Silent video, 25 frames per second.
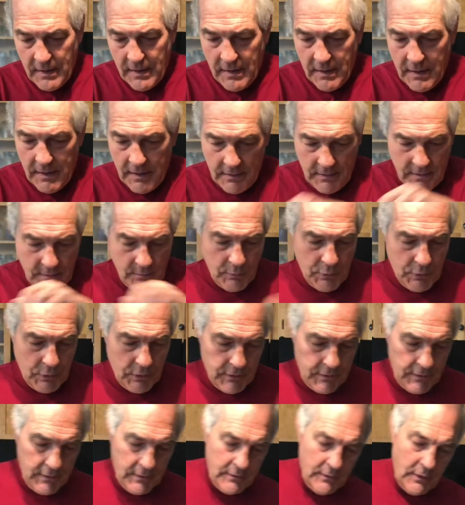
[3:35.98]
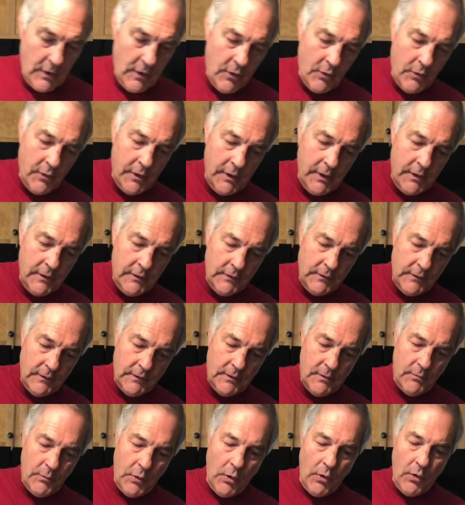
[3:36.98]
and then put the dough into the
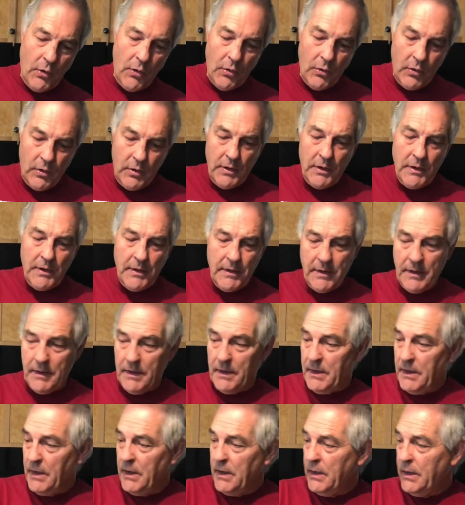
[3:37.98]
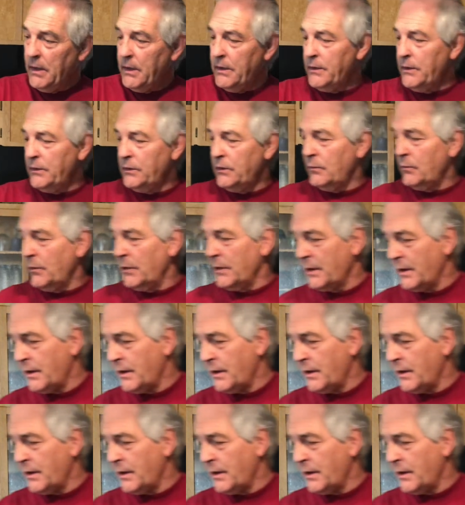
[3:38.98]
bowl, and then you want to